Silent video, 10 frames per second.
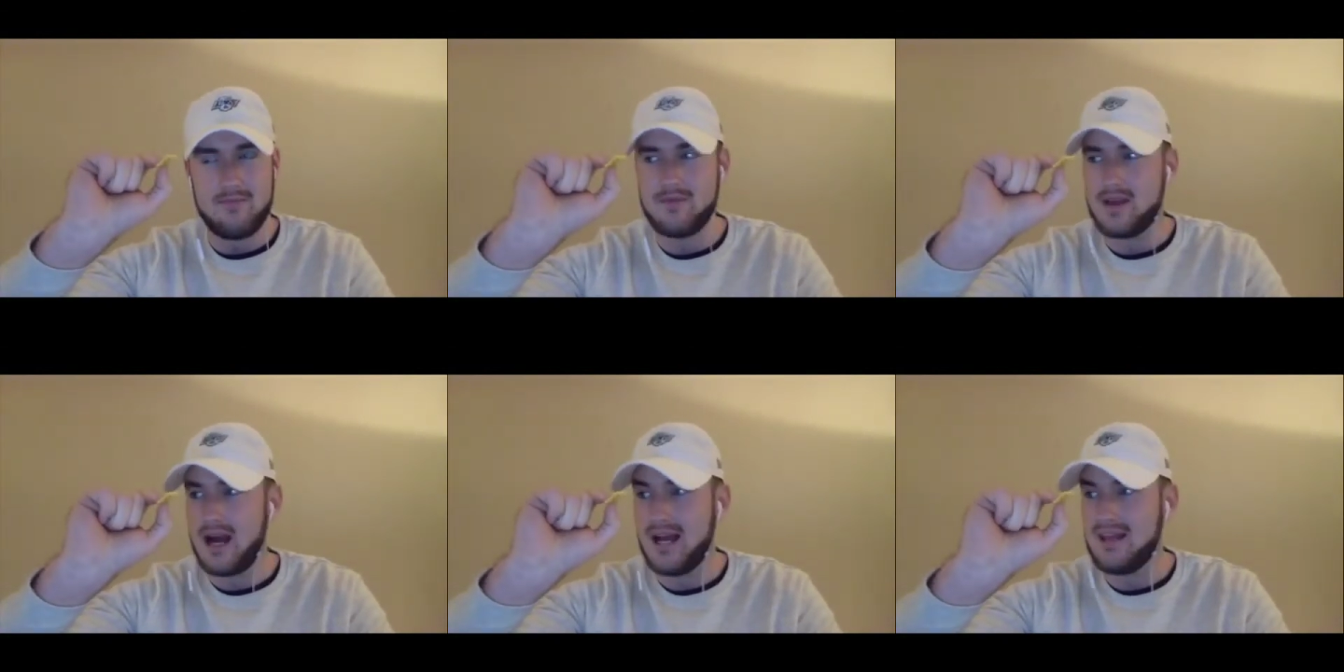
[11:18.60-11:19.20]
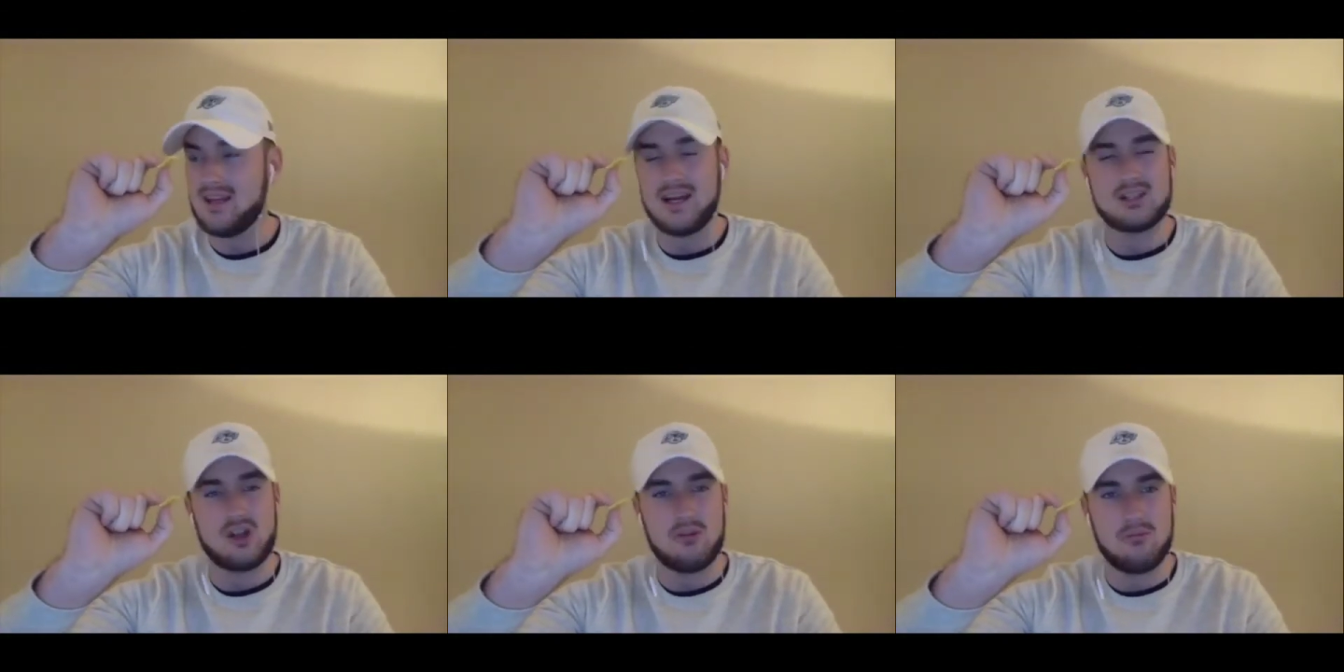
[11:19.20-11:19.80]
I think I
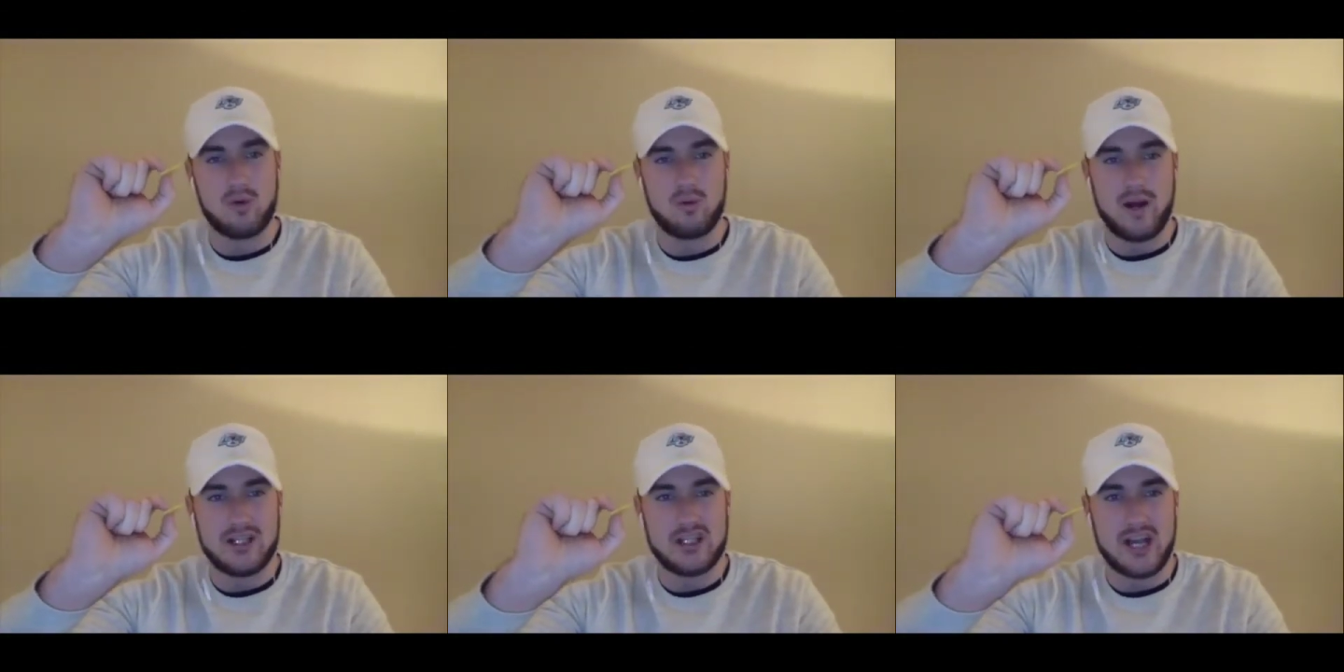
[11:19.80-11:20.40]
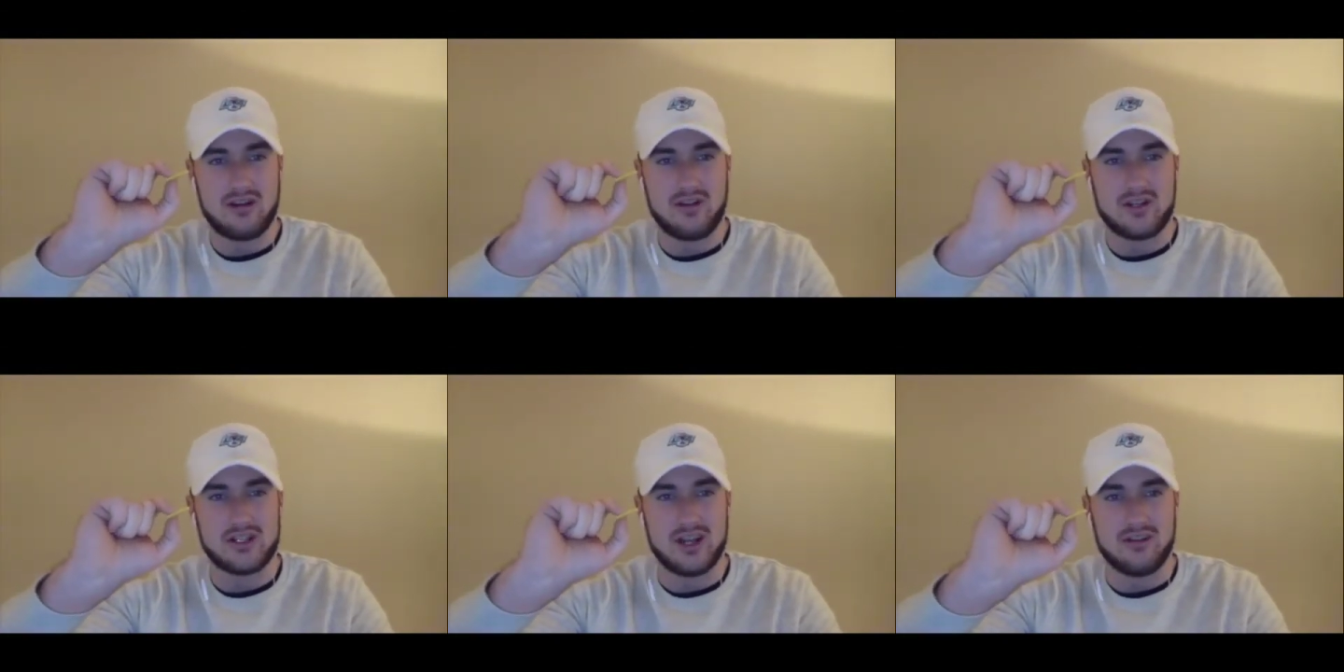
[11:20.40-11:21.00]
saw more white cheddar on the
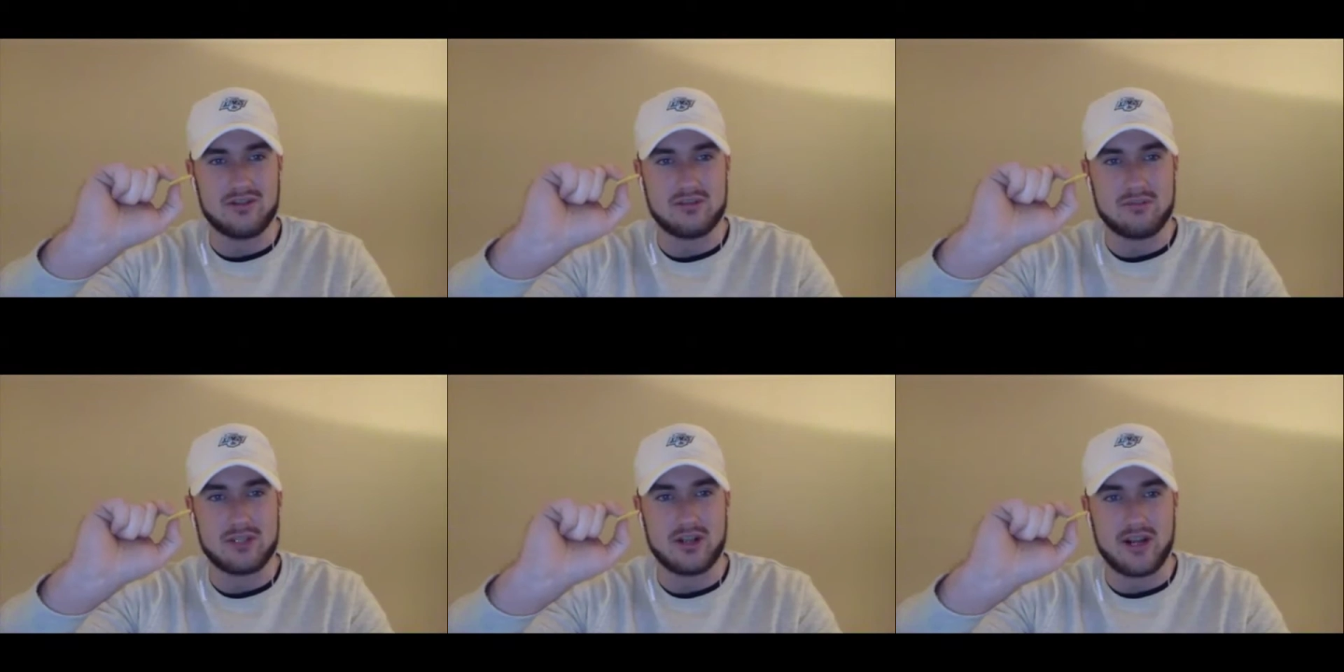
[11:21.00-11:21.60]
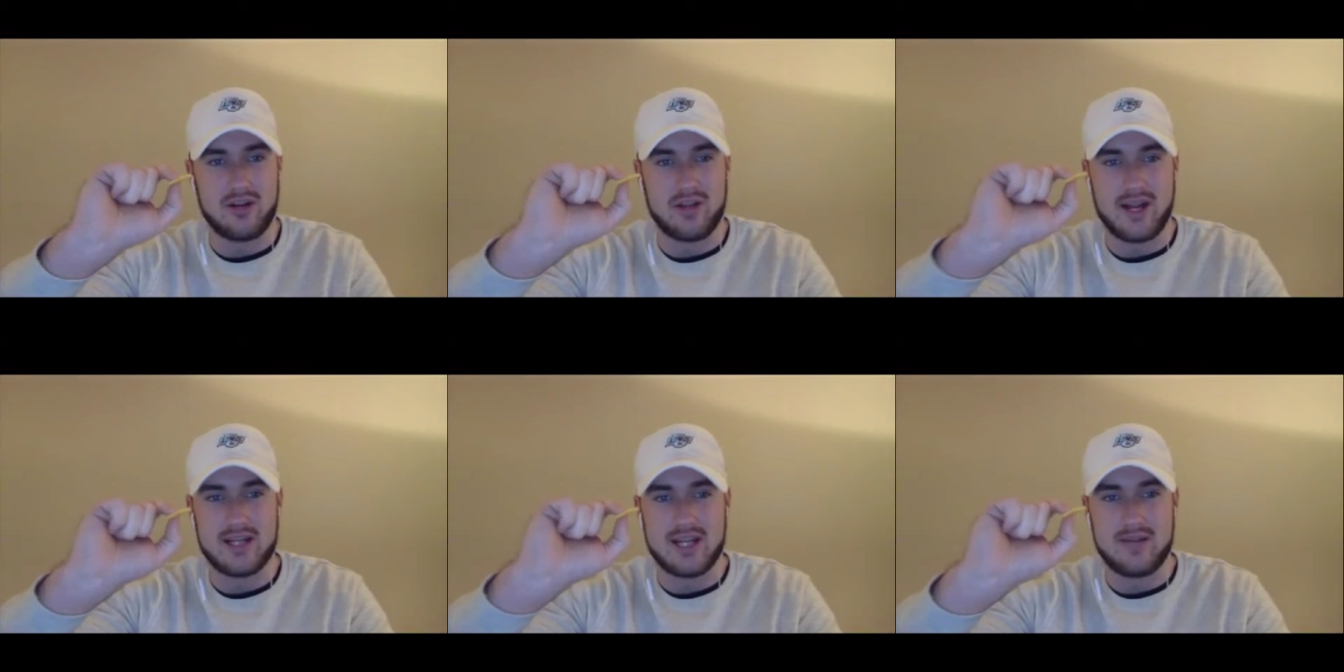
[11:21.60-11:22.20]
shelves, Mr. Engel, than I
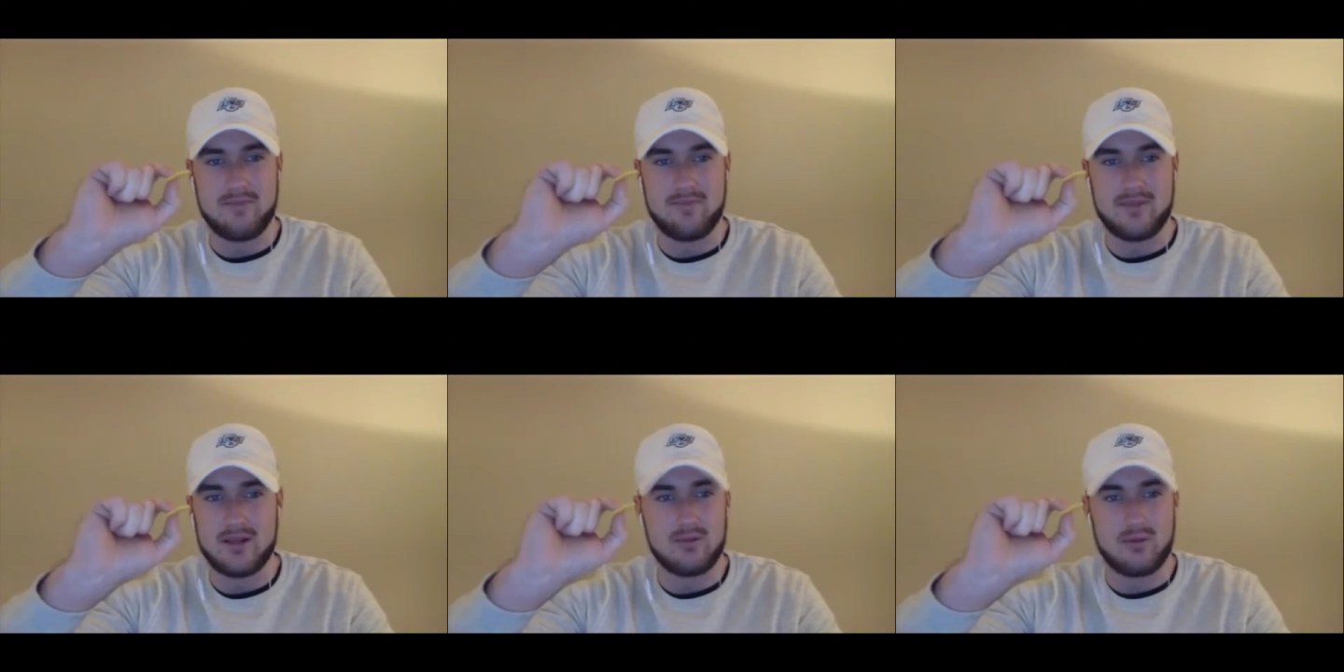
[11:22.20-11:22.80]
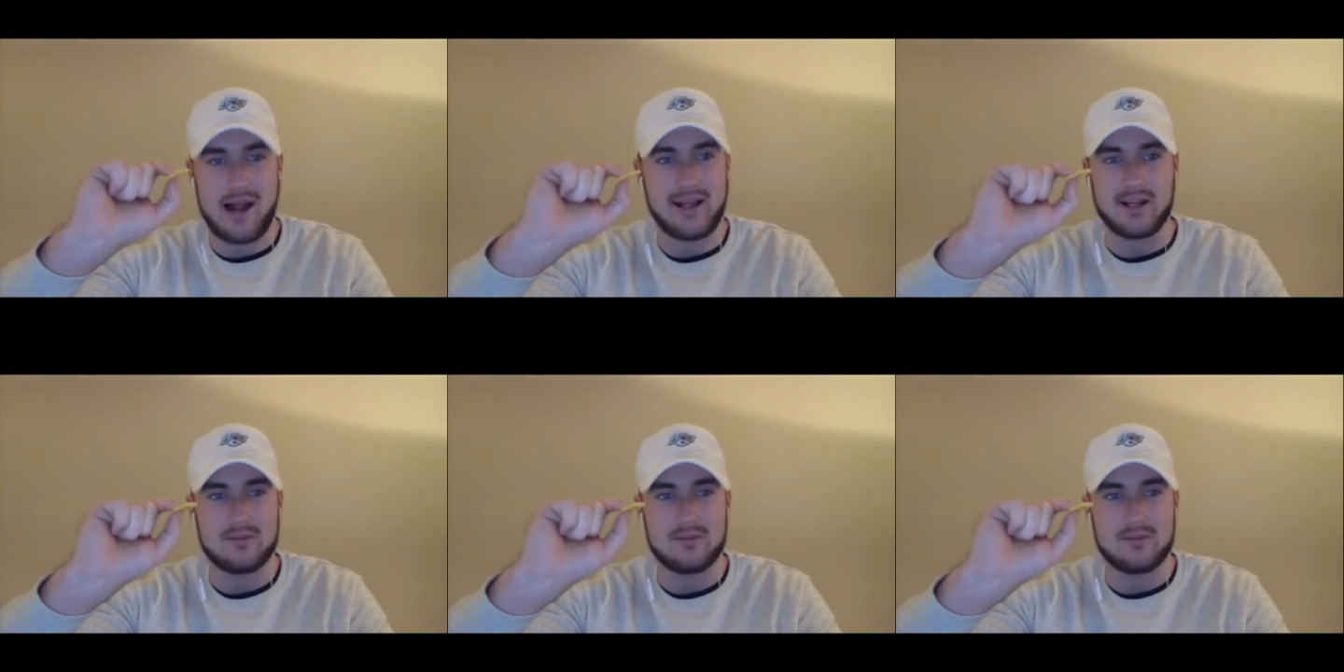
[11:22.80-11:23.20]
did regular.